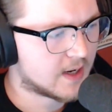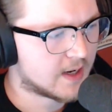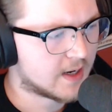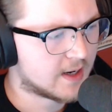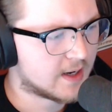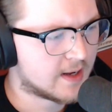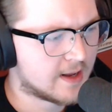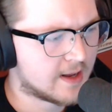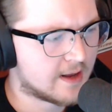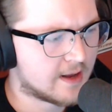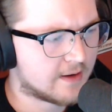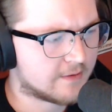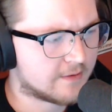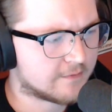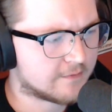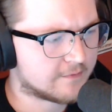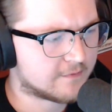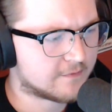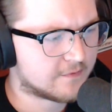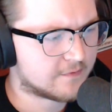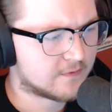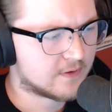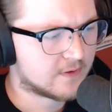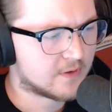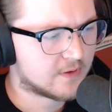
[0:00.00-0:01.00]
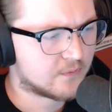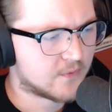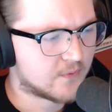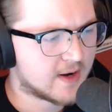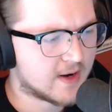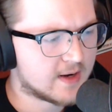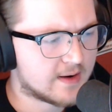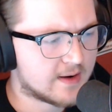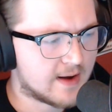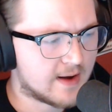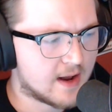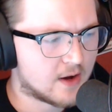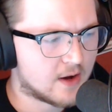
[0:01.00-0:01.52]
I have
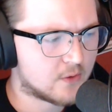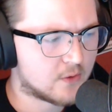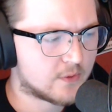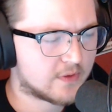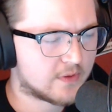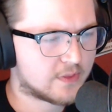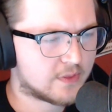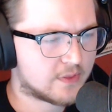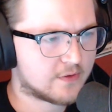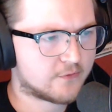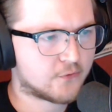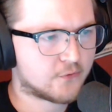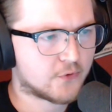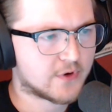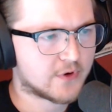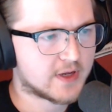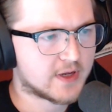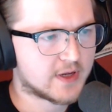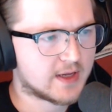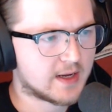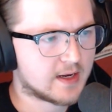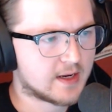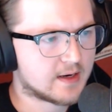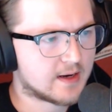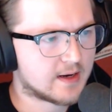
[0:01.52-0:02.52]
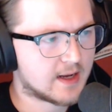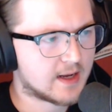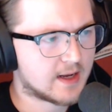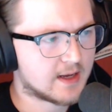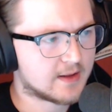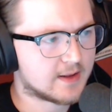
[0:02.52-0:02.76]
right now with the 48,